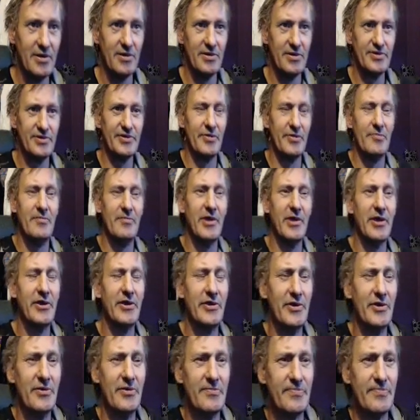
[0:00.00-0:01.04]
they're
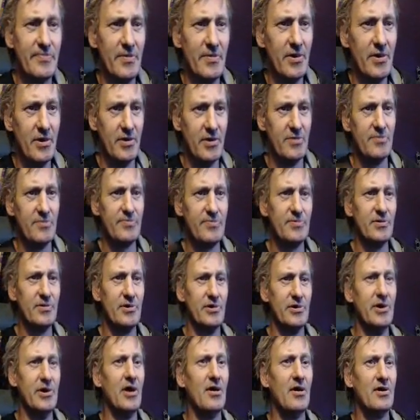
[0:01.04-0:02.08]
making it for
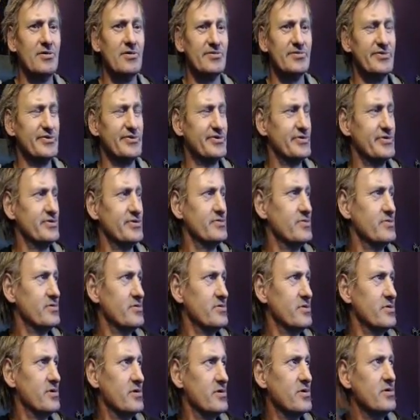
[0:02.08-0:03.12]
adults,
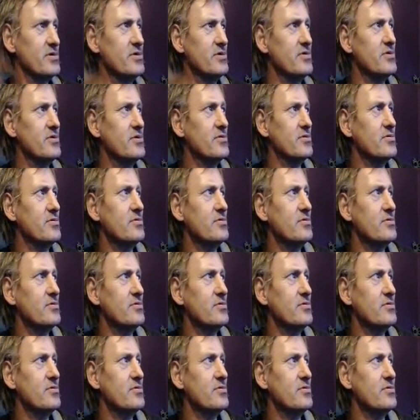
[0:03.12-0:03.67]
you know.